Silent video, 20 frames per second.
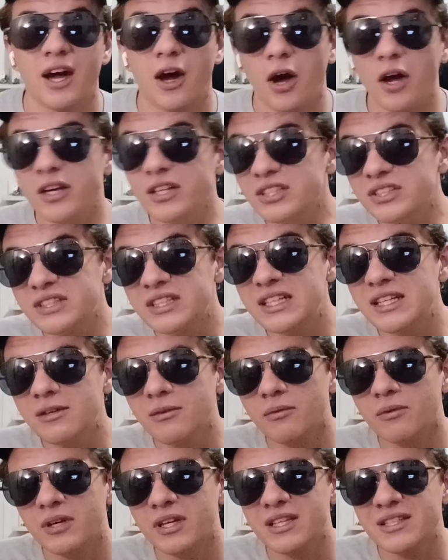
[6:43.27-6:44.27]

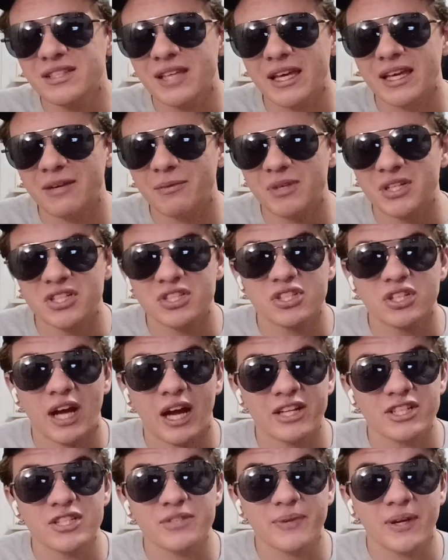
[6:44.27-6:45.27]
honestly which
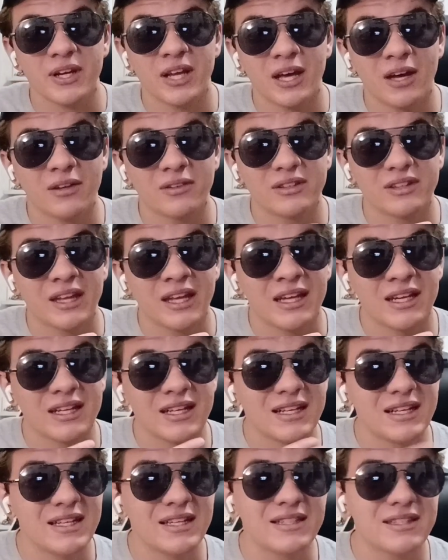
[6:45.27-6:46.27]
I just found out that
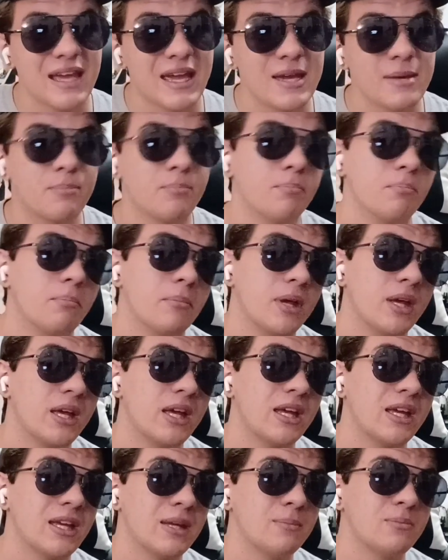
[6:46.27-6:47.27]
it is a
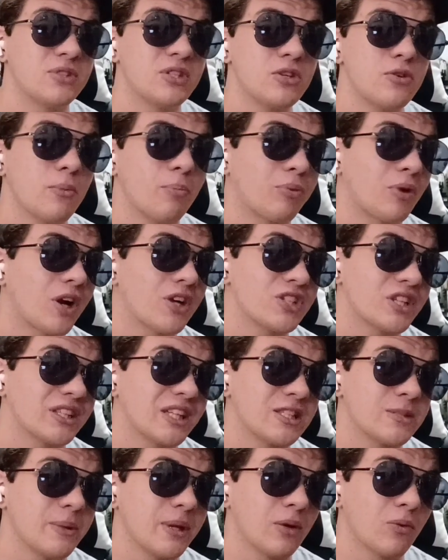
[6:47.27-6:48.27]
MCU project
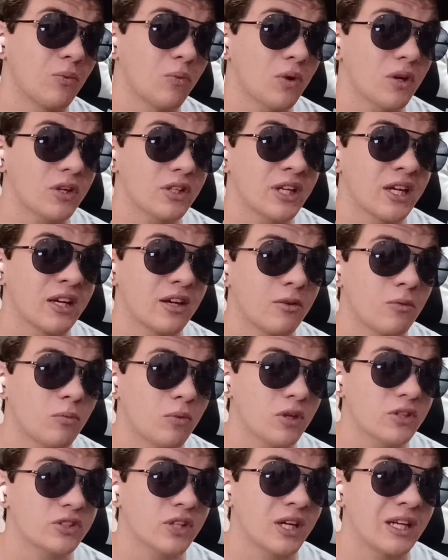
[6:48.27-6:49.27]
that's being
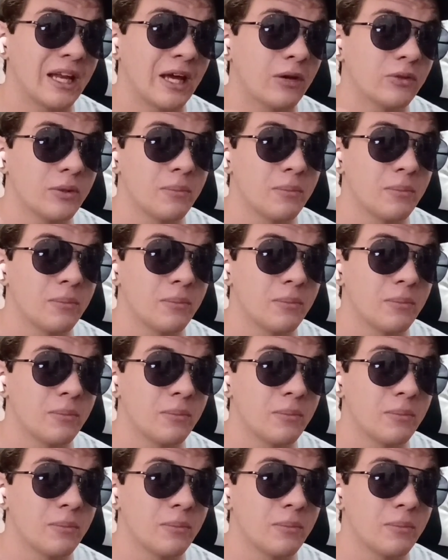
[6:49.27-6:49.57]
worked on now.